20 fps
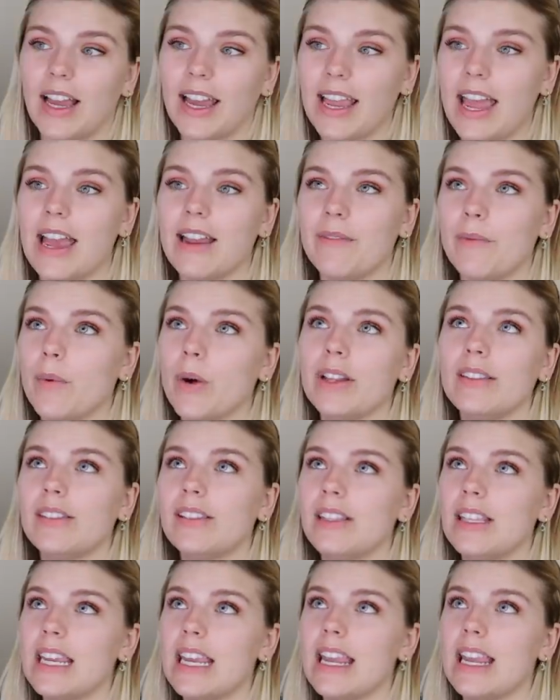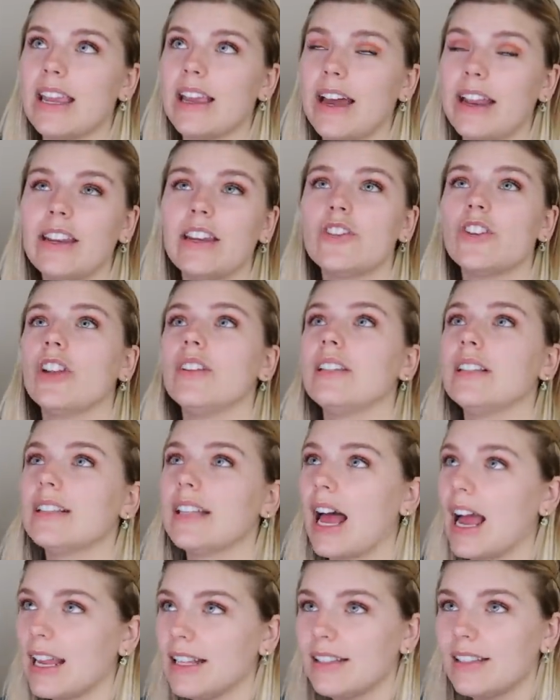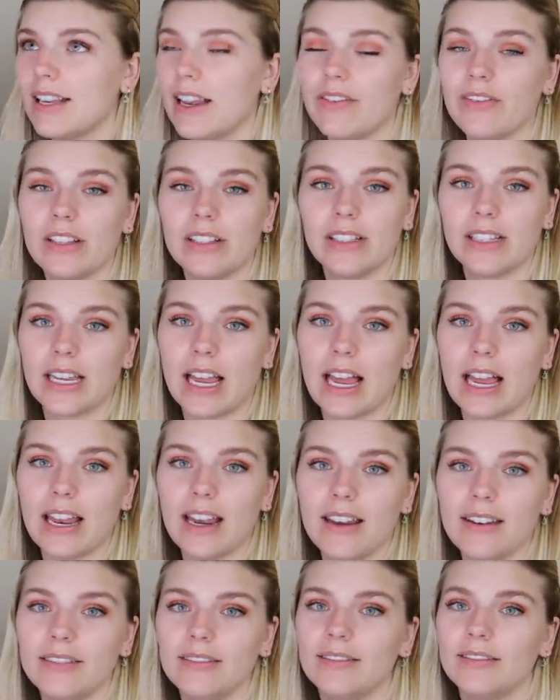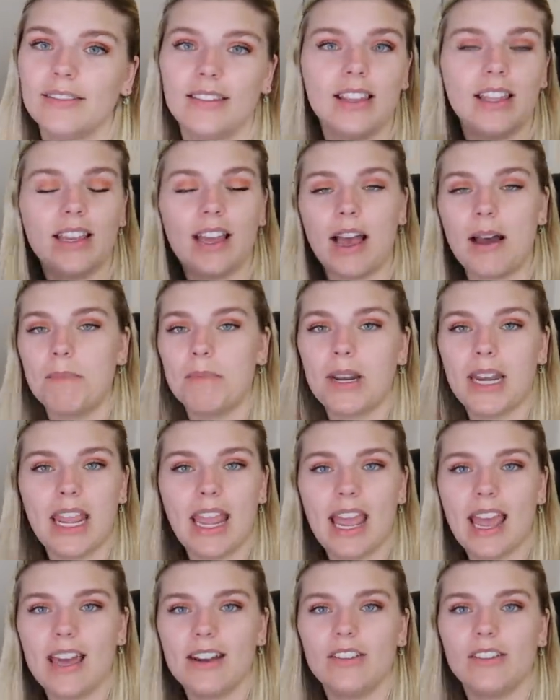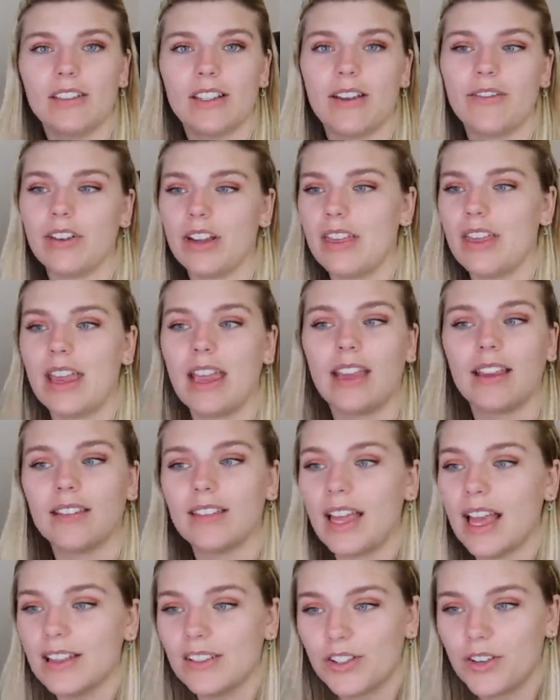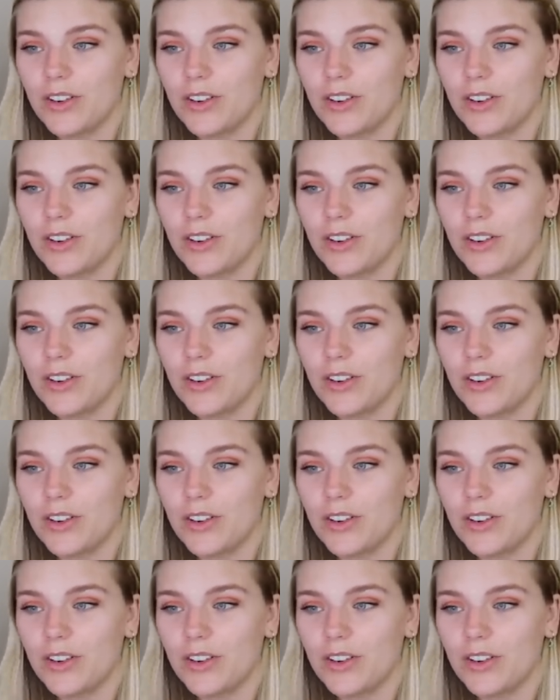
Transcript: Again, once the initial design stuff is done, the company handles everything. That's